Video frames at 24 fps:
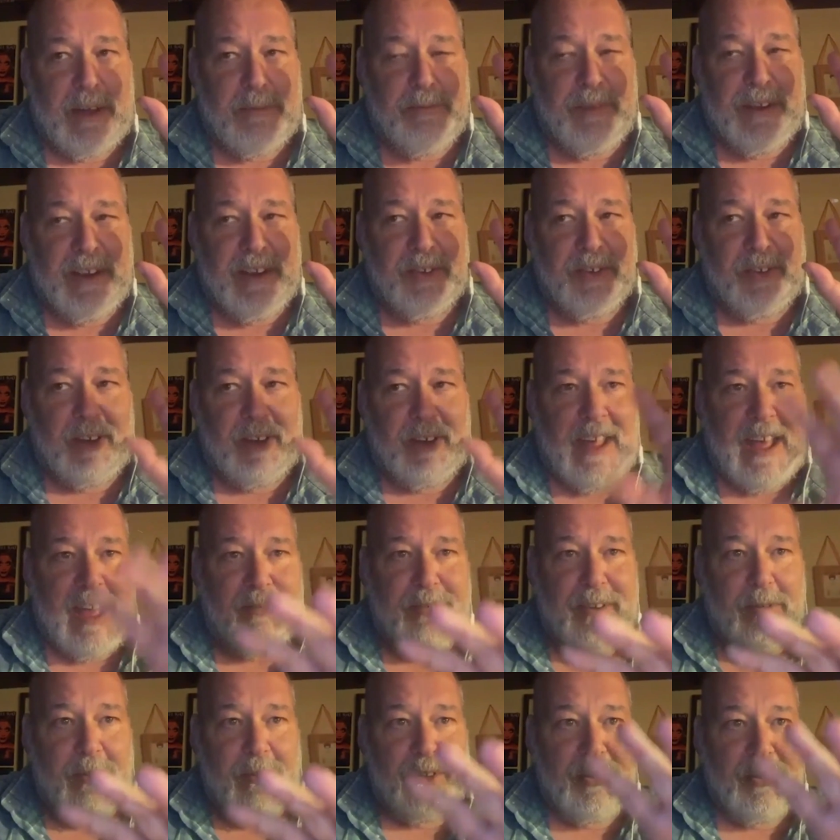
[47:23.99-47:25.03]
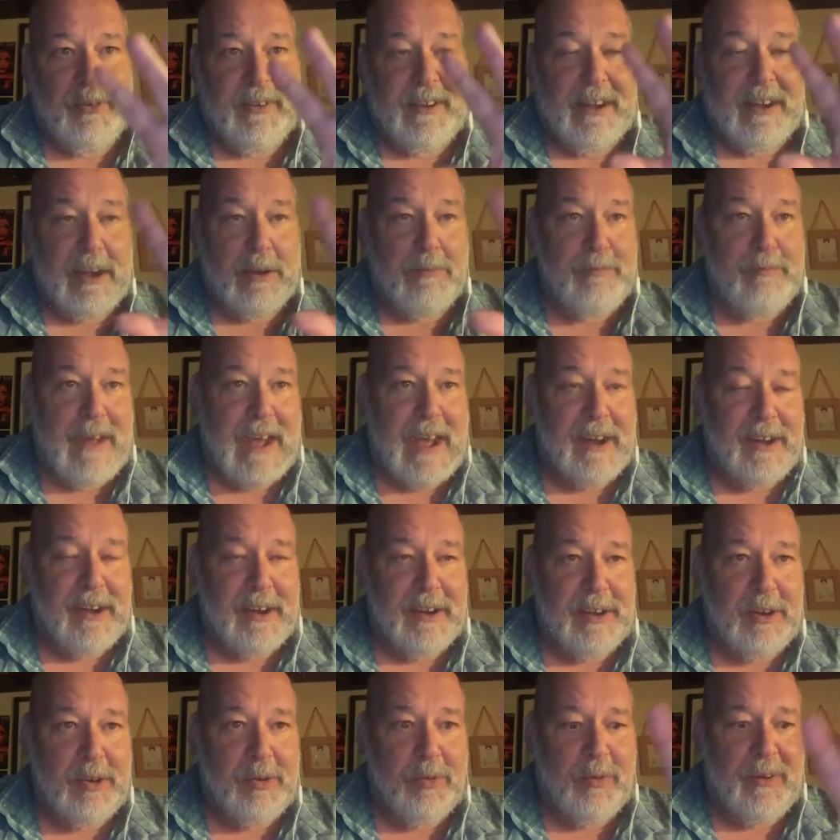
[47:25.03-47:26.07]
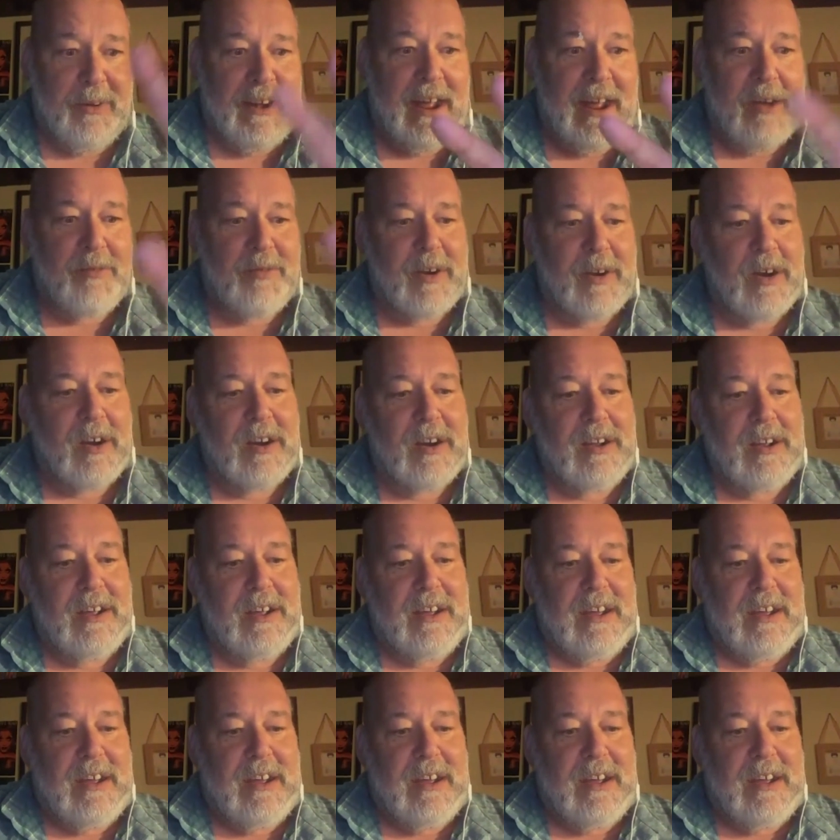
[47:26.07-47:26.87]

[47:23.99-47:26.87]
that means laughing with you, getting mad at you, whatever.